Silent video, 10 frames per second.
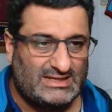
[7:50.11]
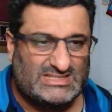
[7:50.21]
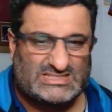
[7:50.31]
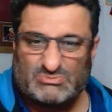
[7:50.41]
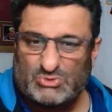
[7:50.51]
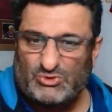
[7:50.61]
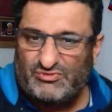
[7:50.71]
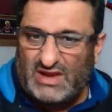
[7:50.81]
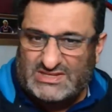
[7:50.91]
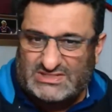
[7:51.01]
smooth
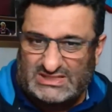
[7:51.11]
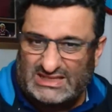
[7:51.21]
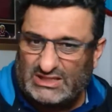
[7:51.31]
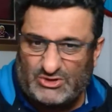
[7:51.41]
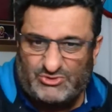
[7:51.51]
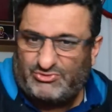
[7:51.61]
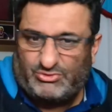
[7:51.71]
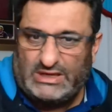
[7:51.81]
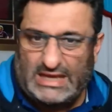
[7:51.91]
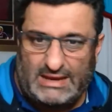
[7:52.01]
fashion in those
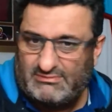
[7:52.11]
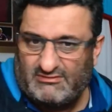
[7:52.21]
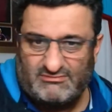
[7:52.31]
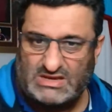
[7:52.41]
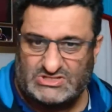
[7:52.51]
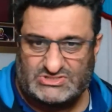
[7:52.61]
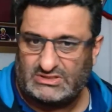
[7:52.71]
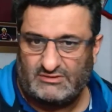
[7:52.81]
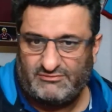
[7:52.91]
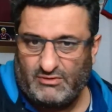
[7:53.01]
3 games I've
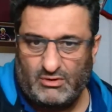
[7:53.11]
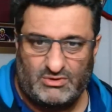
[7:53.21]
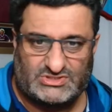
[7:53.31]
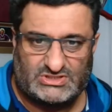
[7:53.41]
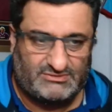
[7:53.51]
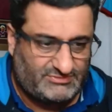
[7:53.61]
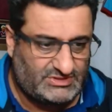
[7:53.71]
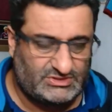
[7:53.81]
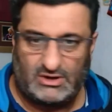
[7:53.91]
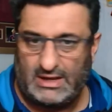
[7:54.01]
mentioned, the Forest, Sheffield
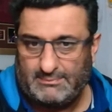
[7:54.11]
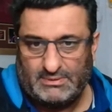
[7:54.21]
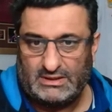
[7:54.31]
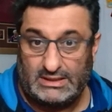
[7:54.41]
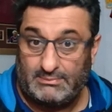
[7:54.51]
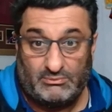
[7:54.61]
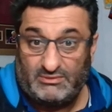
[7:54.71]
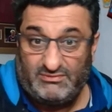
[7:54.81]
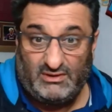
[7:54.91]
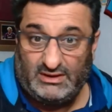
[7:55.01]
United, Burnley, but we
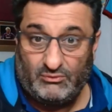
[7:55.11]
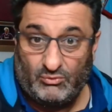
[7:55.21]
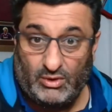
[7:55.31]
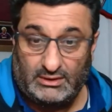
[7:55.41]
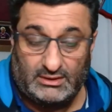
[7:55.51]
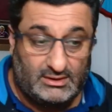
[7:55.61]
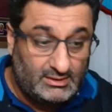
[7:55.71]
fucking won.